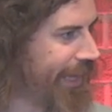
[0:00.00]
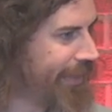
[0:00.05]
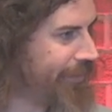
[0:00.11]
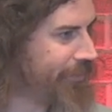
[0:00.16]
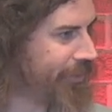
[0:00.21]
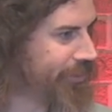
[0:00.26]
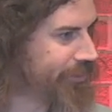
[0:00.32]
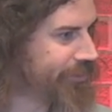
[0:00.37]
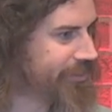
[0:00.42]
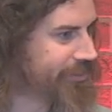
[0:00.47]

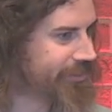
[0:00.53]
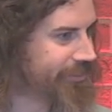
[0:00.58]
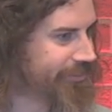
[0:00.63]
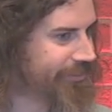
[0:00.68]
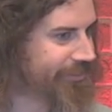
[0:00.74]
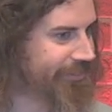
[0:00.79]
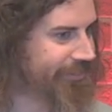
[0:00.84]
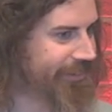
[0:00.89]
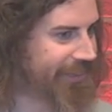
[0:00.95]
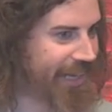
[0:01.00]
Amos.
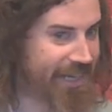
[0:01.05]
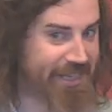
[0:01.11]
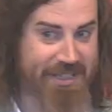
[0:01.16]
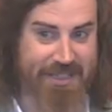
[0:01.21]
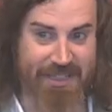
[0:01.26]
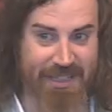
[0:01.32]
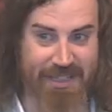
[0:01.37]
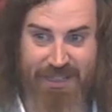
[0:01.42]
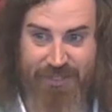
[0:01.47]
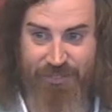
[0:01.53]
I
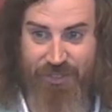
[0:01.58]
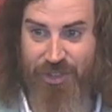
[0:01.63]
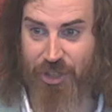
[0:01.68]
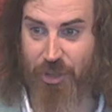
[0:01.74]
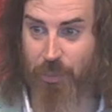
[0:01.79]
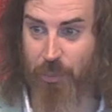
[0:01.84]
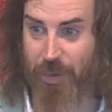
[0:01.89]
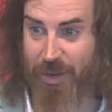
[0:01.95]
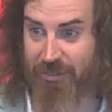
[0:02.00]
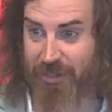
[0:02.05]
didn't even
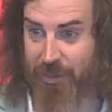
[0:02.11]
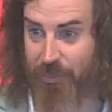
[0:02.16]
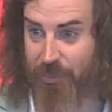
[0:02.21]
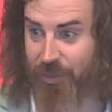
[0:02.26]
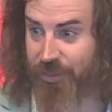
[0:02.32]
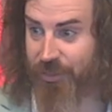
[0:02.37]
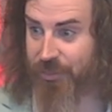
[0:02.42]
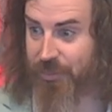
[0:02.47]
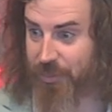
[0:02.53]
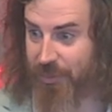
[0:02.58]
know where it
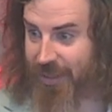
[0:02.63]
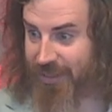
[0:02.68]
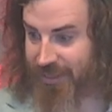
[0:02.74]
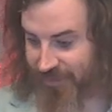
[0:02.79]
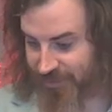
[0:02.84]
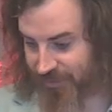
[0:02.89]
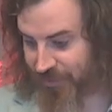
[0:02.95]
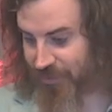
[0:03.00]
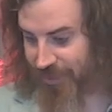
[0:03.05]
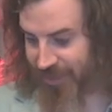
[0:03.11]
was when
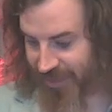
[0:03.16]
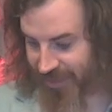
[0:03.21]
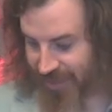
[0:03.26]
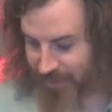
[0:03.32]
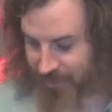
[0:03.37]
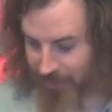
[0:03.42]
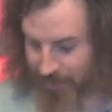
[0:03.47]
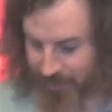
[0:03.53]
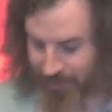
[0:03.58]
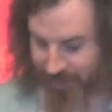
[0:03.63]
it
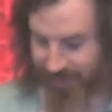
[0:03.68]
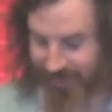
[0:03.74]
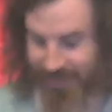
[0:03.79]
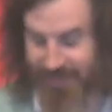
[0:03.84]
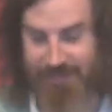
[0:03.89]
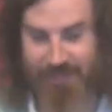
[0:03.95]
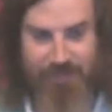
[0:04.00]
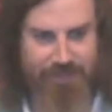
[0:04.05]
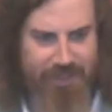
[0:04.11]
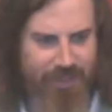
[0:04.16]
came up on the
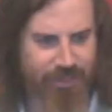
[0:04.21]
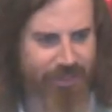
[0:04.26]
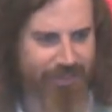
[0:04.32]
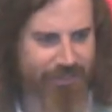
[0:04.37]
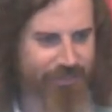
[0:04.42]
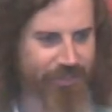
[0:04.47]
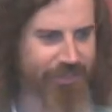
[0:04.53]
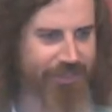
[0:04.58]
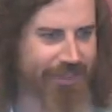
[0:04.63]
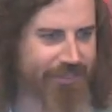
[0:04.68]
list. I was like,
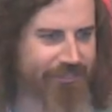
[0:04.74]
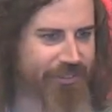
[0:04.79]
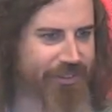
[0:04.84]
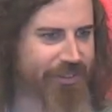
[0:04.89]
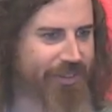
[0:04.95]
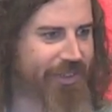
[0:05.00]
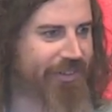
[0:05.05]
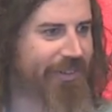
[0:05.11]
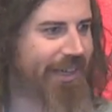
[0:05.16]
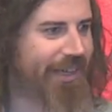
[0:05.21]
oh, I'm going to have a
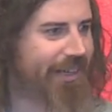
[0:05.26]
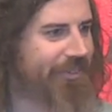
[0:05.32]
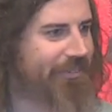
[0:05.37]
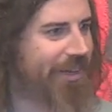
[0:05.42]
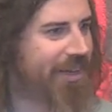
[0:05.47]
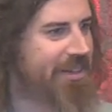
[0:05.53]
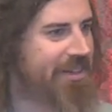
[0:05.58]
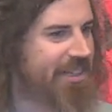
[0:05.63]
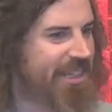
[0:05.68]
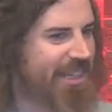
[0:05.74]
look at that. And I
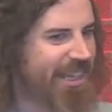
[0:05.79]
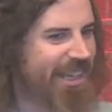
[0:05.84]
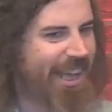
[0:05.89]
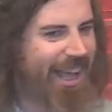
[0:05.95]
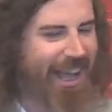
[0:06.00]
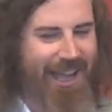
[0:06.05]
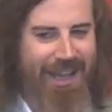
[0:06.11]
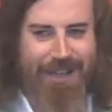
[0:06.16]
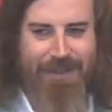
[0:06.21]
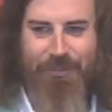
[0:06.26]
went,
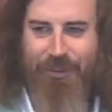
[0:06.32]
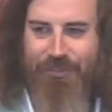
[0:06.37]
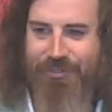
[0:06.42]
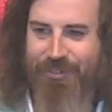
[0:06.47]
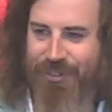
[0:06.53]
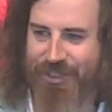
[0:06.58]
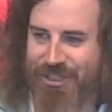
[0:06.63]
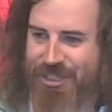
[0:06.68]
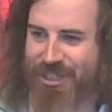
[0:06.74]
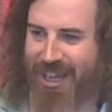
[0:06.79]
I'm up
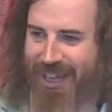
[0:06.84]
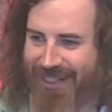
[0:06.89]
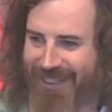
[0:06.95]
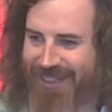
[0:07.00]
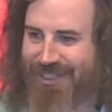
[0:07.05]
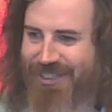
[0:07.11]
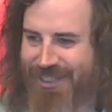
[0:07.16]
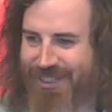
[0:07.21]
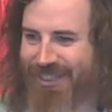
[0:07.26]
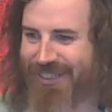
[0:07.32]
for a
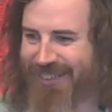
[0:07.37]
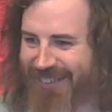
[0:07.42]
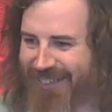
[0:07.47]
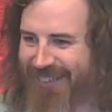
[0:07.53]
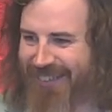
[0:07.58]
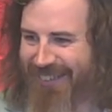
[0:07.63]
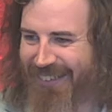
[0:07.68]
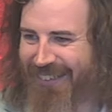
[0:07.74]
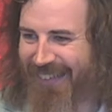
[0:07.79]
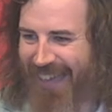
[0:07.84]
challenge.
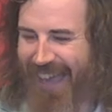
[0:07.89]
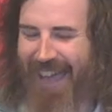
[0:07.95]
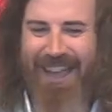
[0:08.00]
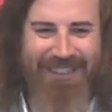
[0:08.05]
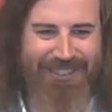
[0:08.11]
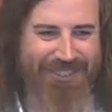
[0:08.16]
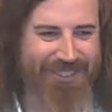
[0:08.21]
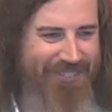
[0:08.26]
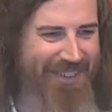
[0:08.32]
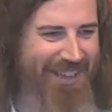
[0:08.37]

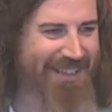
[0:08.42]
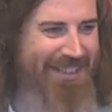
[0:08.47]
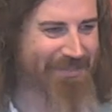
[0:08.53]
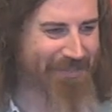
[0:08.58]
I'll do